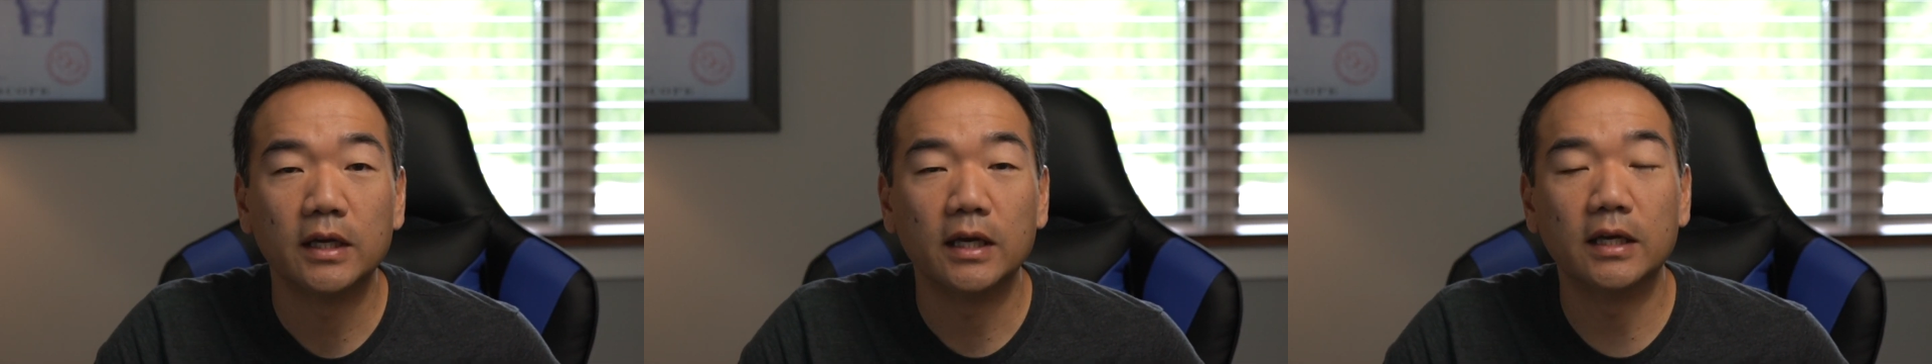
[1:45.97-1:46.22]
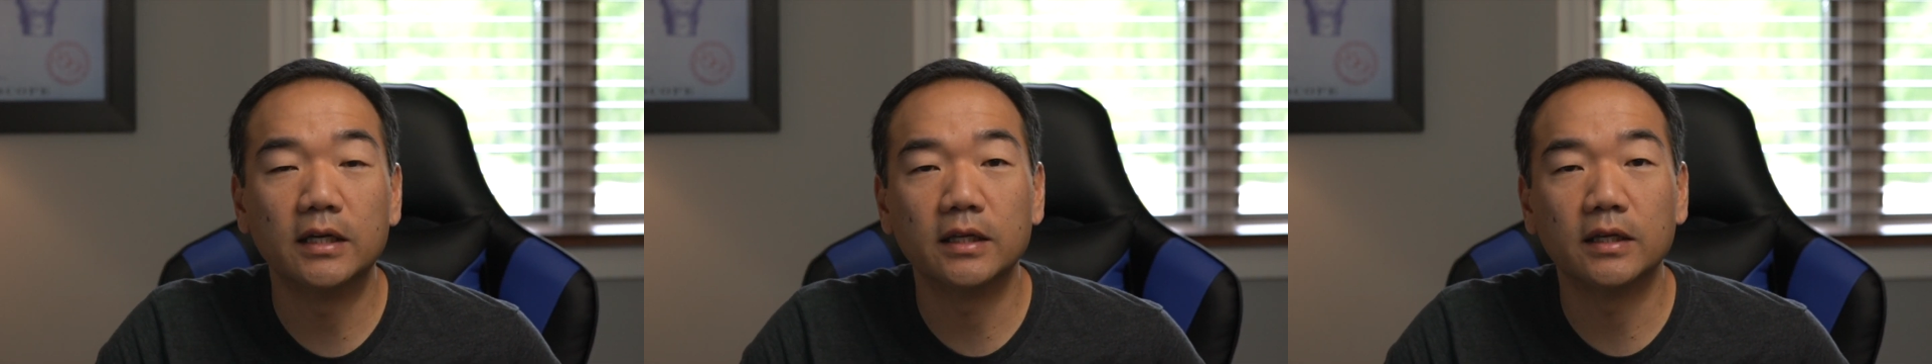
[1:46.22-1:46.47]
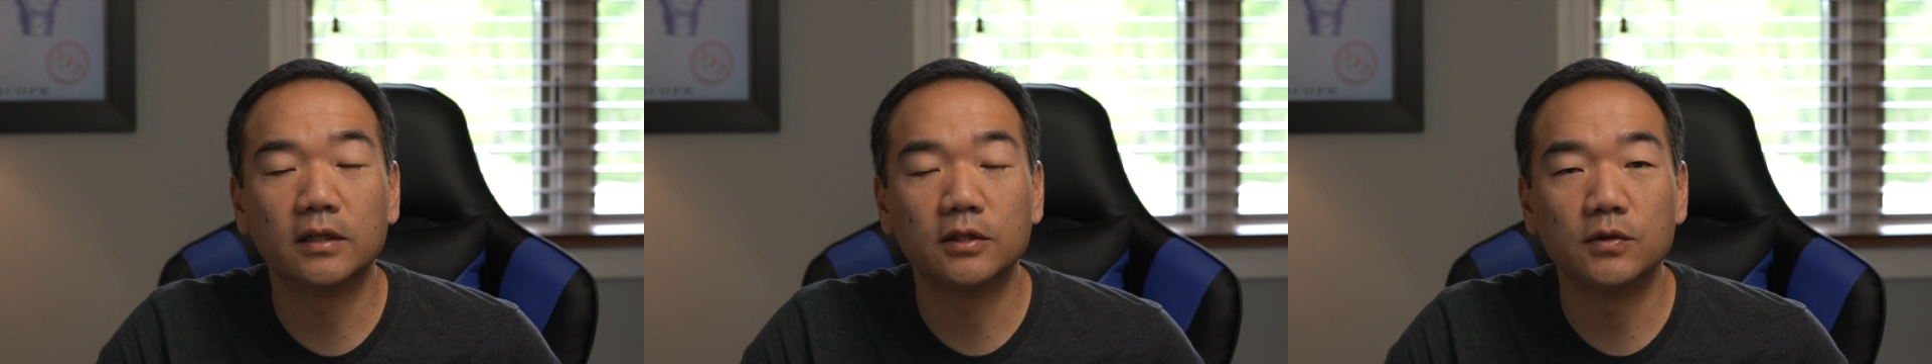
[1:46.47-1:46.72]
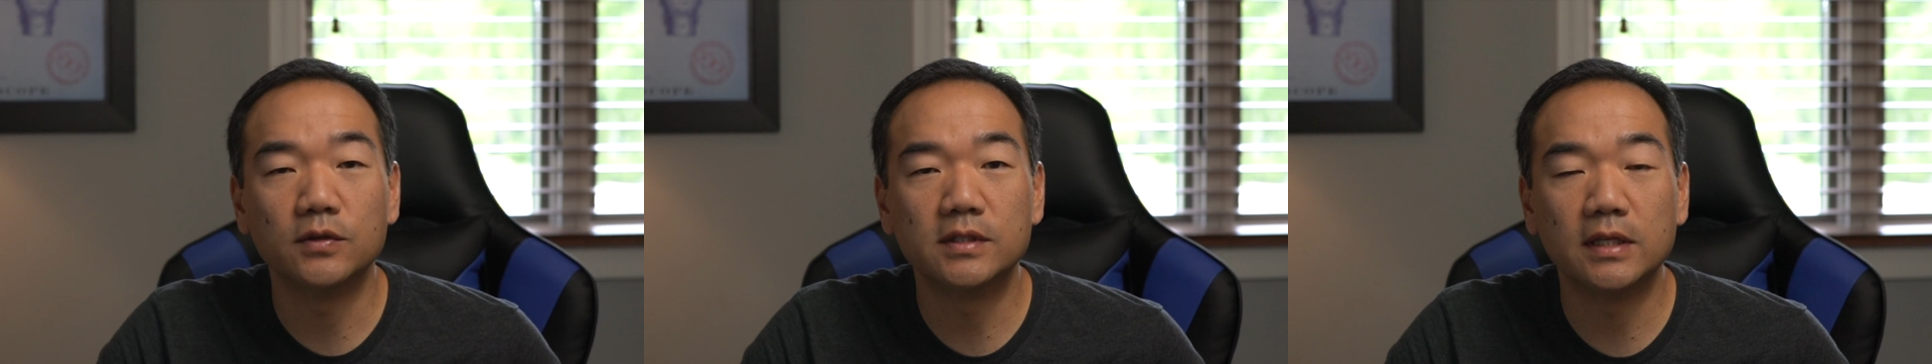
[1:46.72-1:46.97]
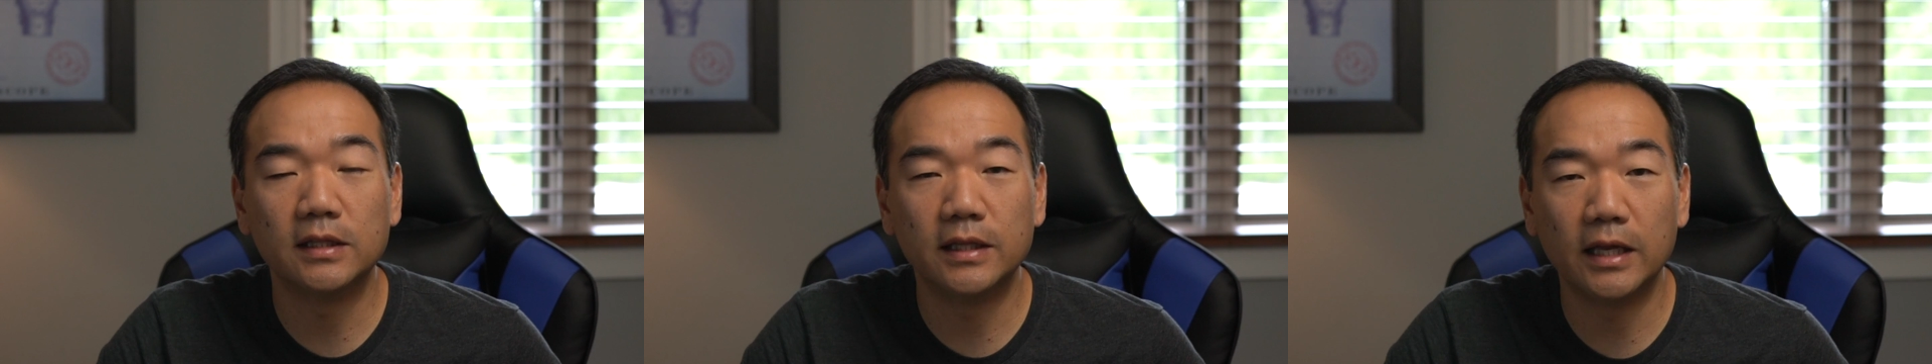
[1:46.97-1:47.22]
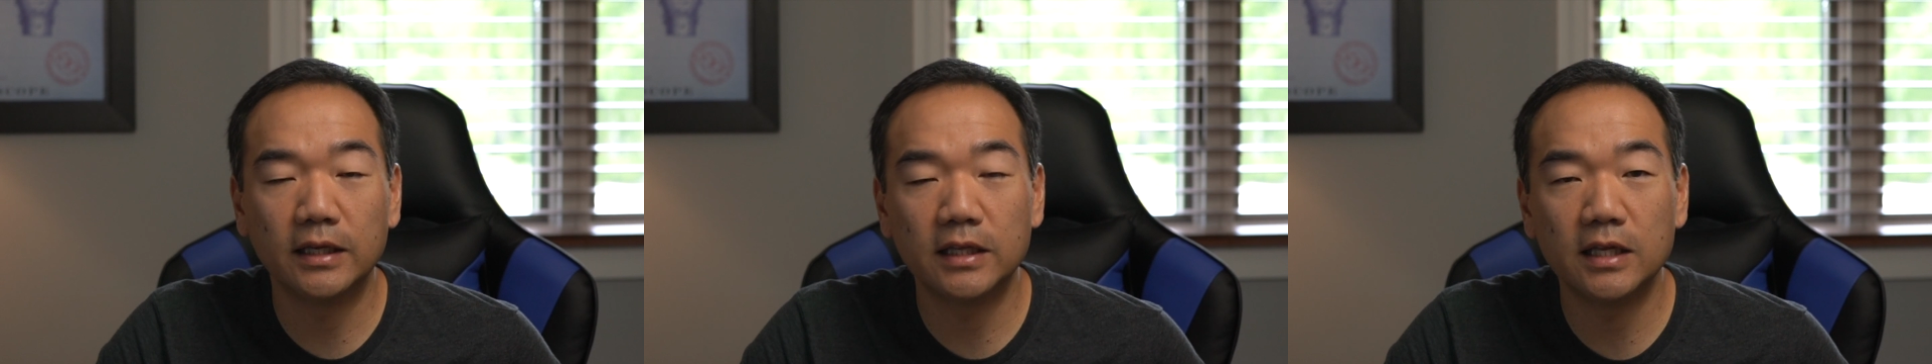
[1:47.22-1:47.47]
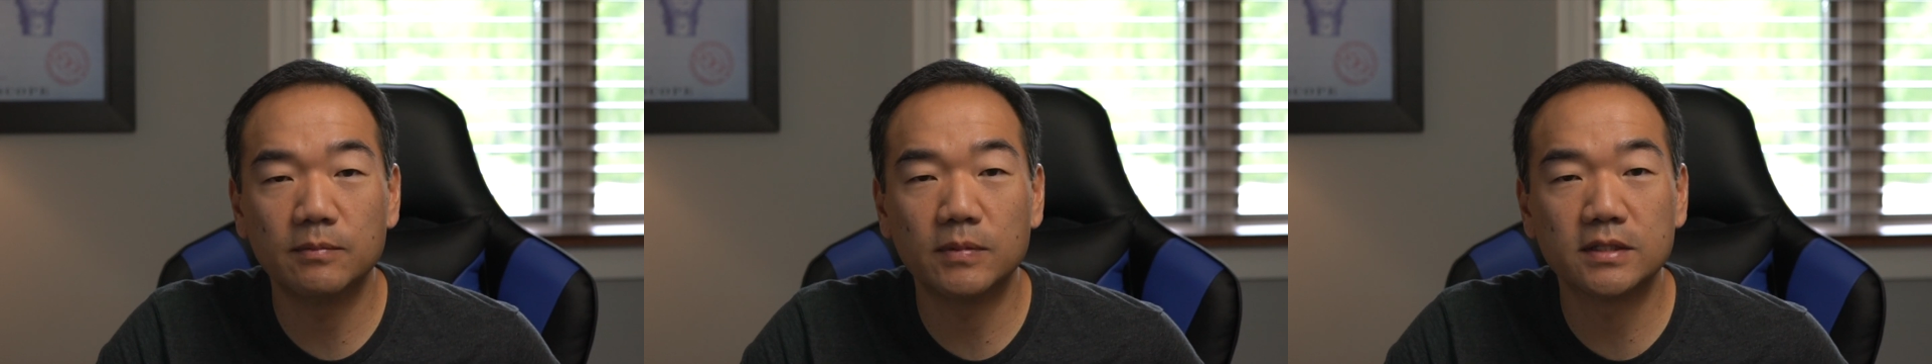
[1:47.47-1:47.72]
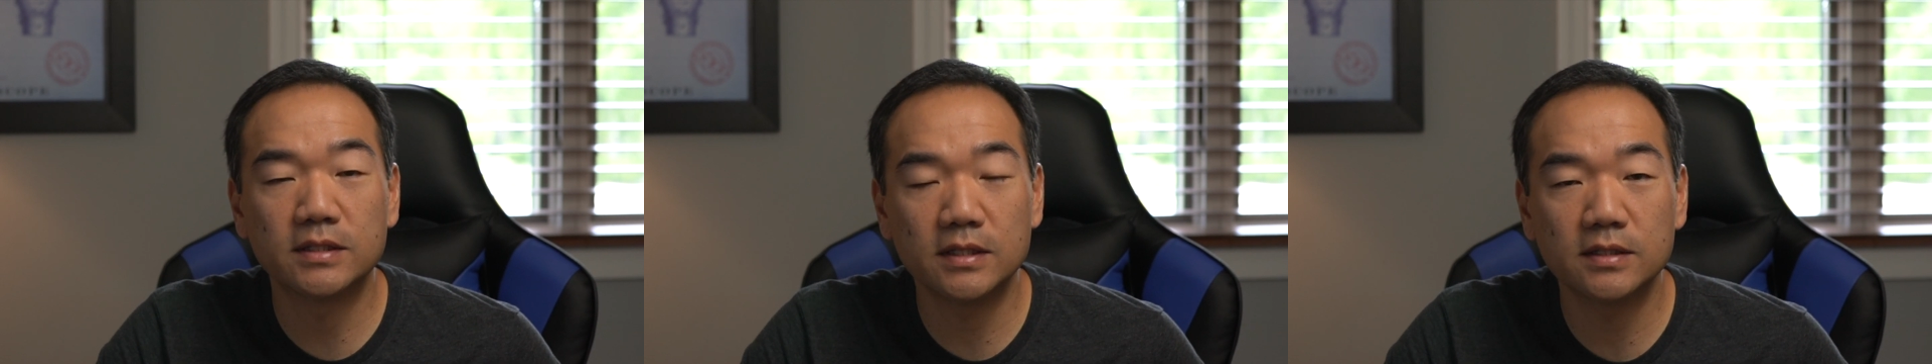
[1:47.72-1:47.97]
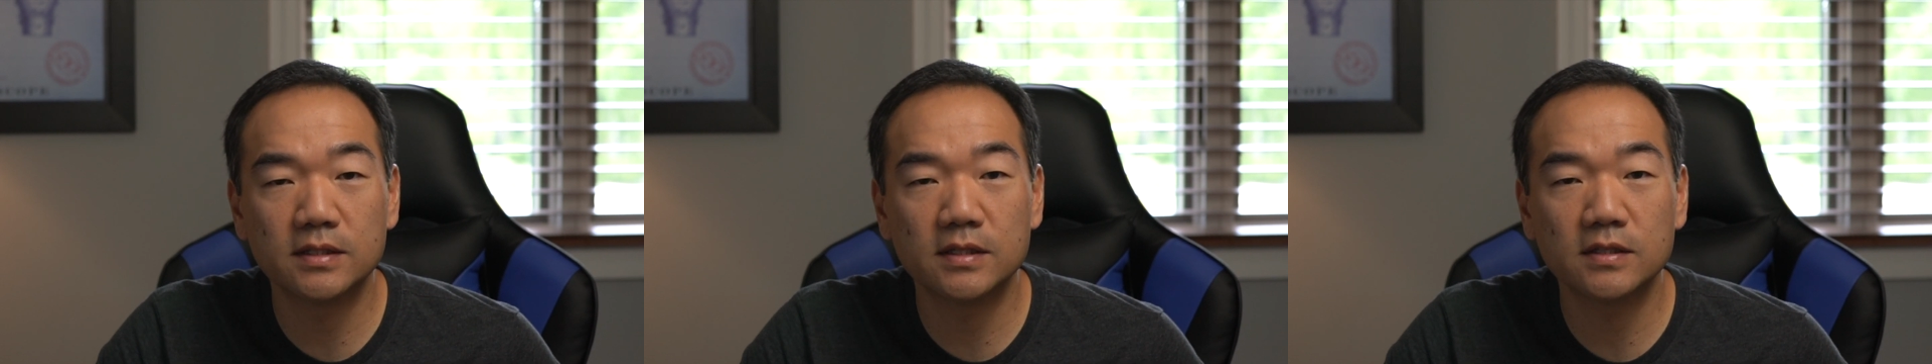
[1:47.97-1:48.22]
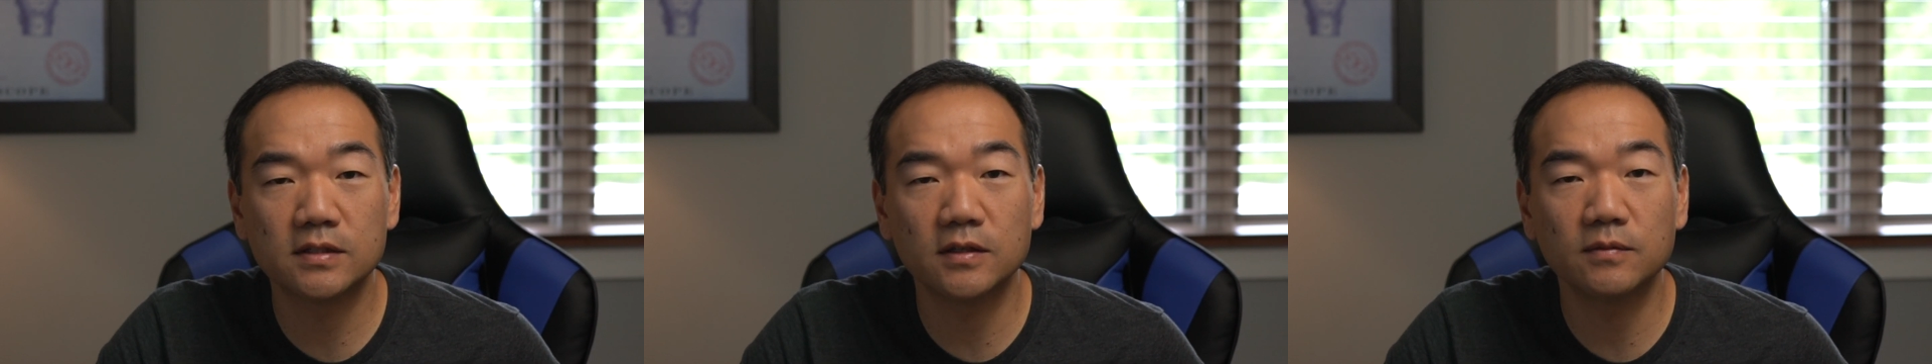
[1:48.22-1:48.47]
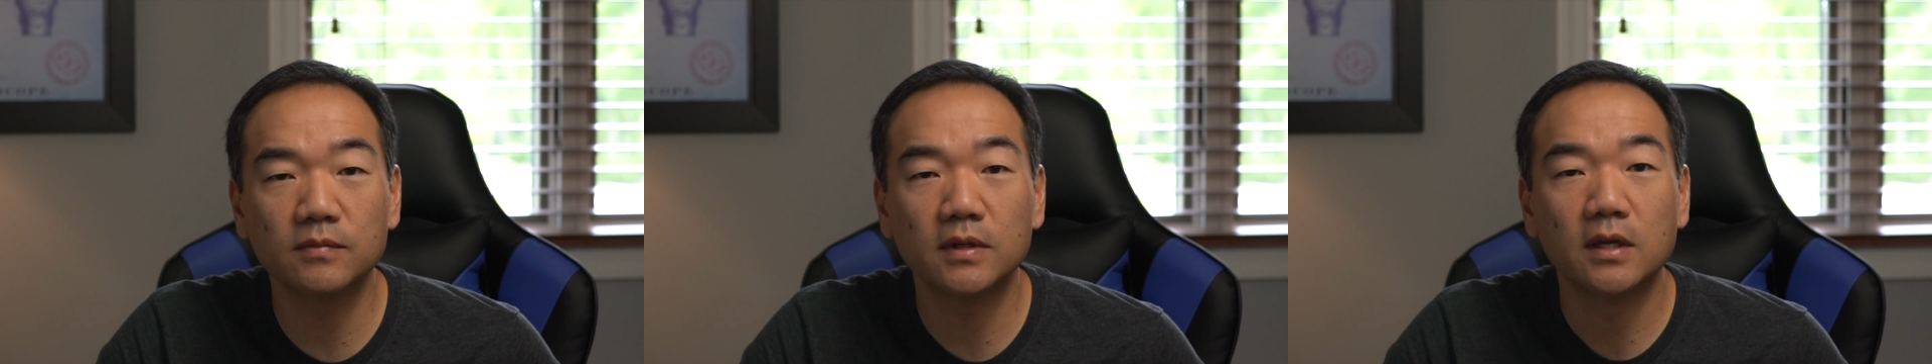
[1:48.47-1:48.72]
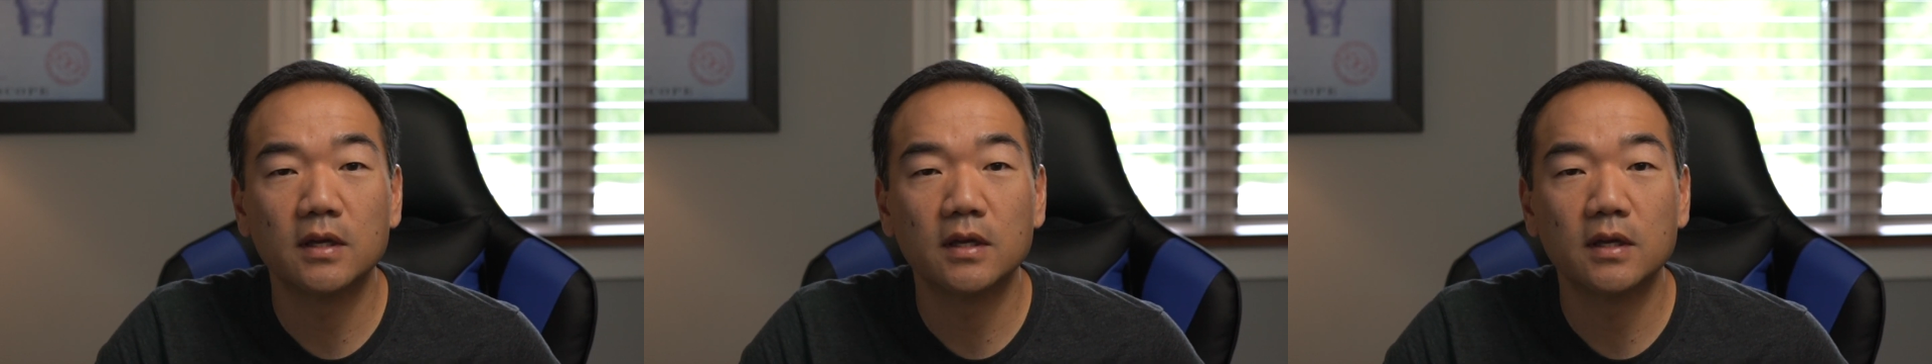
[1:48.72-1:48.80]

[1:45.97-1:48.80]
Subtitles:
it includes the Lane Keep Assist system,